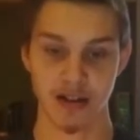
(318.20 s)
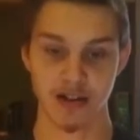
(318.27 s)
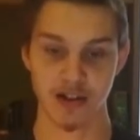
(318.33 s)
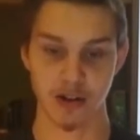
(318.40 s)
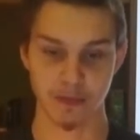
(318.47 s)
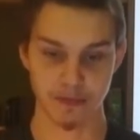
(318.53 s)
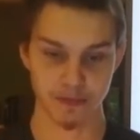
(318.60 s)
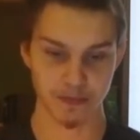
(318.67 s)

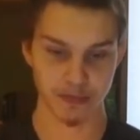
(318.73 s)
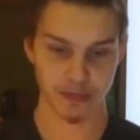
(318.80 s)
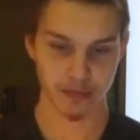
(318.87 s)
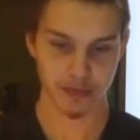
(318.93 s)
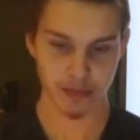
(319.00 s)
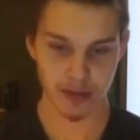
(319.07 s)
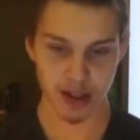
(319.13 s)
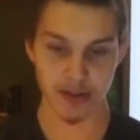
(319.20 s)
So
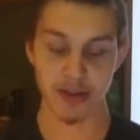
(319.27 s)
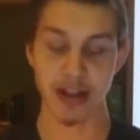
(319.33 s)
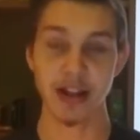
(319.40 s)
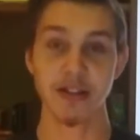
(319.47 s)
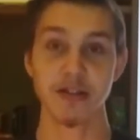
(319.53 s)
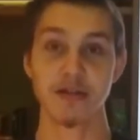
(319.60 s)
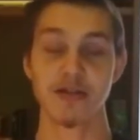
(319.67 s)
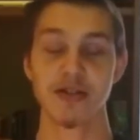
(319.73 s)
the
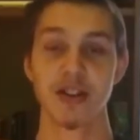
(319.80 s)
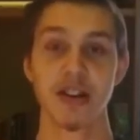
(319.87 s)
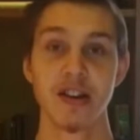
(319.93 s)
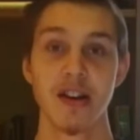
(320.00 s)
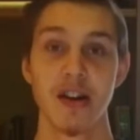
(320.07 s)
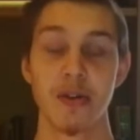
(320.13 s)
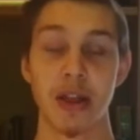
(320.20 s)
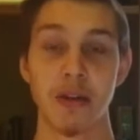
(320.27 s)
Hindus,
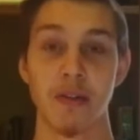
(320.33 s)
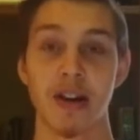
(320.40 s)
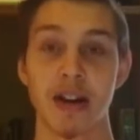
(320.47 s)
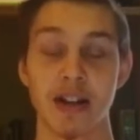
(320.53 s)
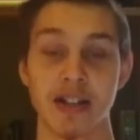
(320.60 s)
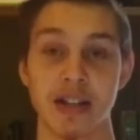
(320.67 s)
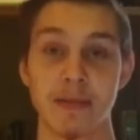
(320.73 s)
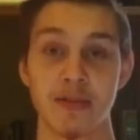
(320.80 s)
they want
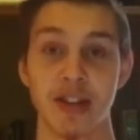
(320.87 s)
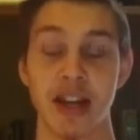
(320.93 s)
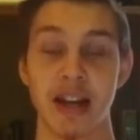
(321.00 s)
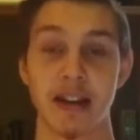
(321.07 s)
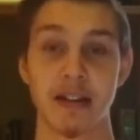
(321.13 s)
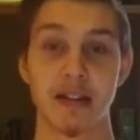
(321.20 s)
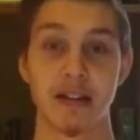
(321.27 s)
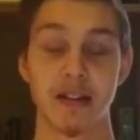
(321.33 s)
to
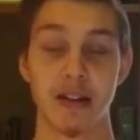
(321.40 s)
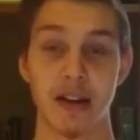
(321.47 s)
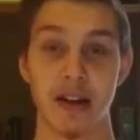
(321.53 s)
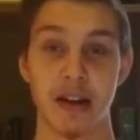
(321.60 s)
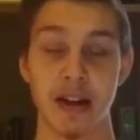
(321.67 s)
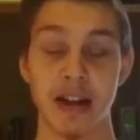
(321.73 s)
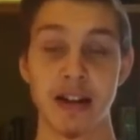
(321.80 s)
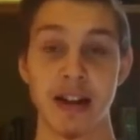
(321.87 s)
subjugate
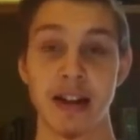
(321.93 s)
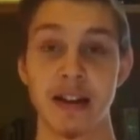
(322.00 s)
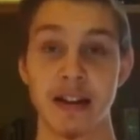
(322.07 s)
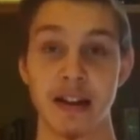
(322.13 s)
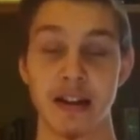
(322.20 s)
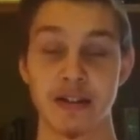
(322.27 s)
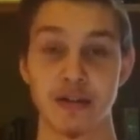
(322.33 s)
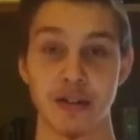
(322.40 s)

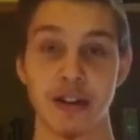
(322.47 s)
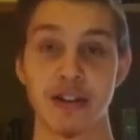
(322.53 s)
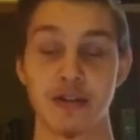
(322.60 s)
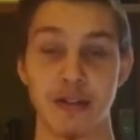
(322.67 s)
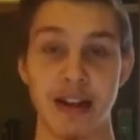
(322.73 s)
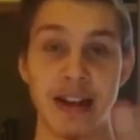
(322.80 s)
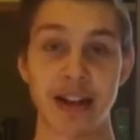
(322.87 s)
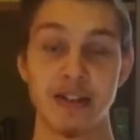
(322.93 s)
India and turn it
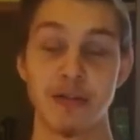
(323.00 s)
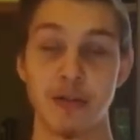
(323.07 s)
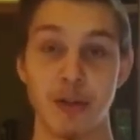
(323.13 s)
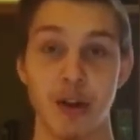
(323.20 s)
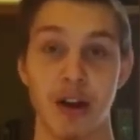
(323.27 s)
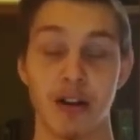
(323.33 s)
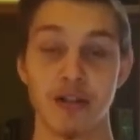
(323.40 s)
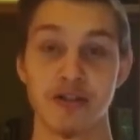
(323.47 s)
into a Hindu
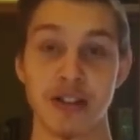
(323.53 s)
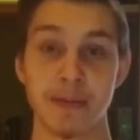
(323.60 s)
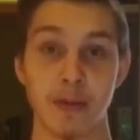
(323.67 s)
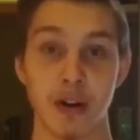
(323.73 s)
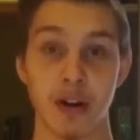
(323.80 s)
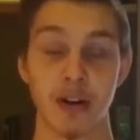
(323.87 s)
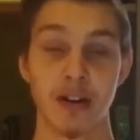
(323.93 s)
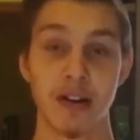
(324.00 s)
theocracy
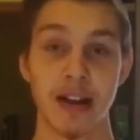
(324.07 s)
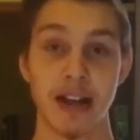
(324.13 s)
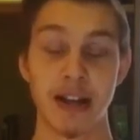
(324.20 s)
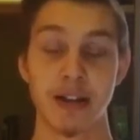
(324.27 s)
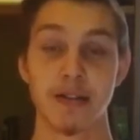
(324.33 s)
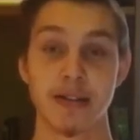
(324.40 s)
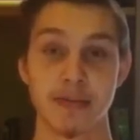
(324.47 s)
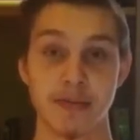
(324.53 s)
where
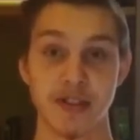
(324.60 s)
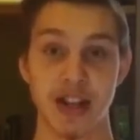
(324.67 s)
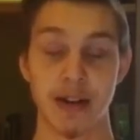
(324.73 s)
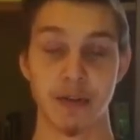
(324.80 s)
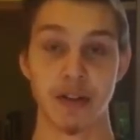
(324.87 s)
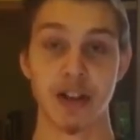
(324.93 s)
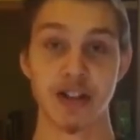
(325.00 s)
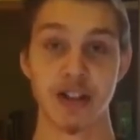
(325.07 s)
Hinduism is
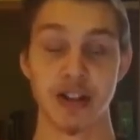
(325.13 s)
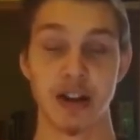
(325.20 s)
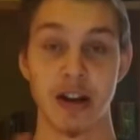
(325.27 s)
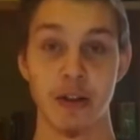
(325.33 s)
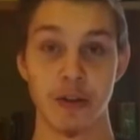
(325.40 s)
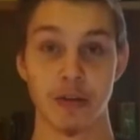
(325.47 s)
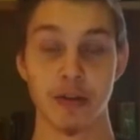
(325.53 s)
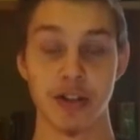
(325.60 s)
state religion and
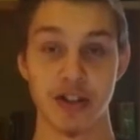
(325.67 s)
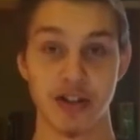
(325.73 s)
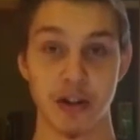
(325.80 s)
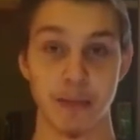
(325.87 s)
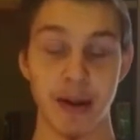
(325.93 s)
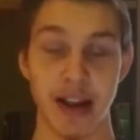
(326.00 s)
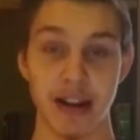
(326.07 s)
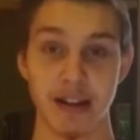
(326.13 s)
other religions are
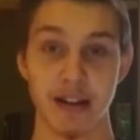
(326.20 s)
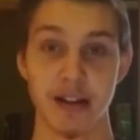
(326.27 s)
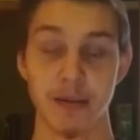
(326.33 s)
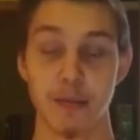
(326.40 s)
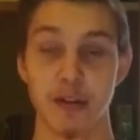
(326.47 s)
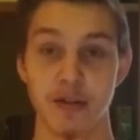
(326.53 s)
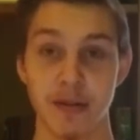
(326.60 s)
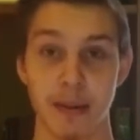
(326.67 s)
banned.
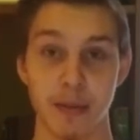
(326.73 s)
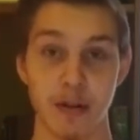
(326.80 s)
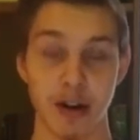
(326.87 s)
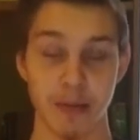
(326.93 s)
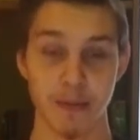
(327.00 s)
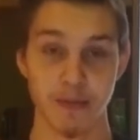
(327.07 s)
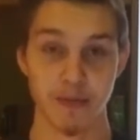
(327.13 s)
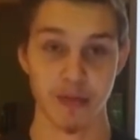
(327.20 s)
Proves my
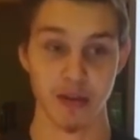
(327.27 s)
point.